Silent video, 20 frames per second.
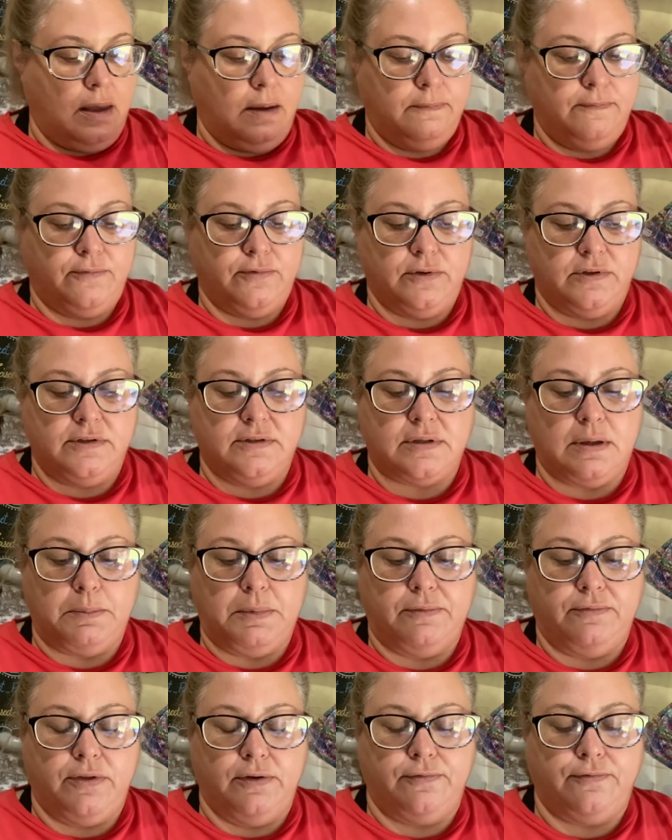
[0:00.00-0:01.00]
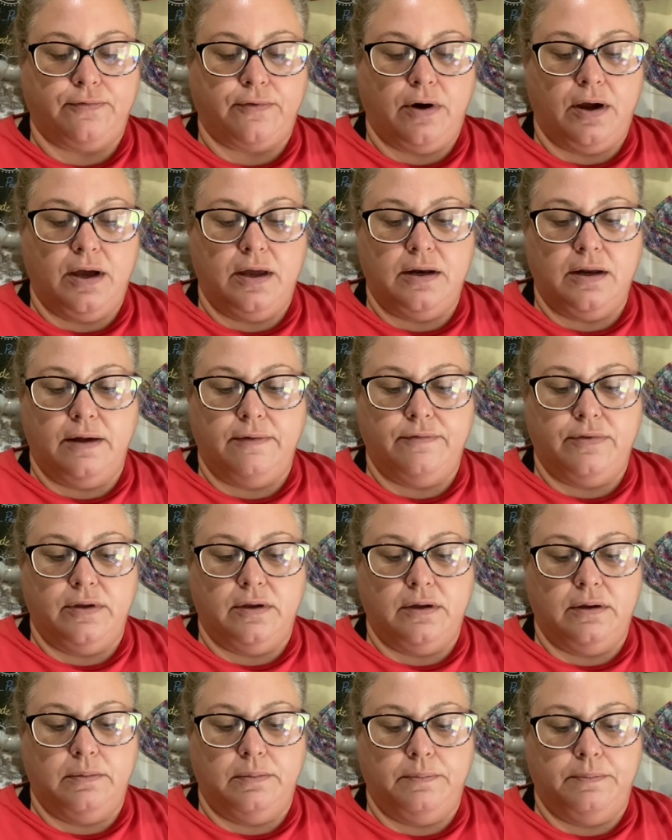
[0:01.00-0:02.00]
for some of the front of
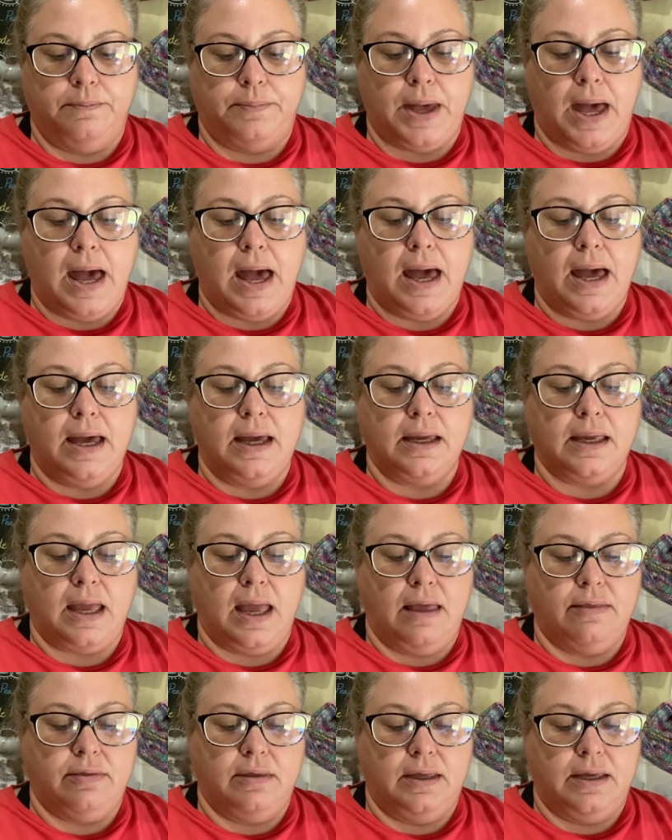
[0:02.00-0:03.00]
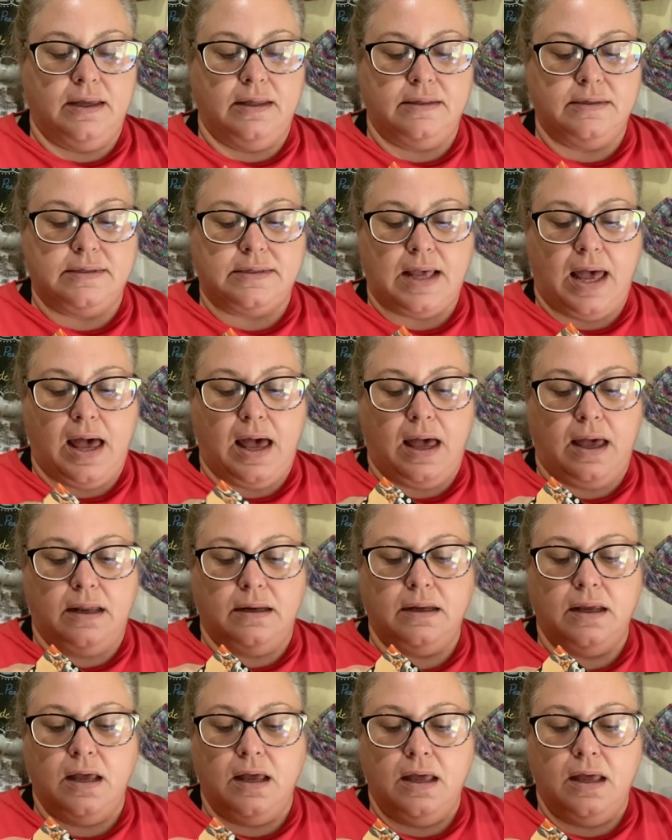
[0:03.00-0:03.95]
the bag and the inside.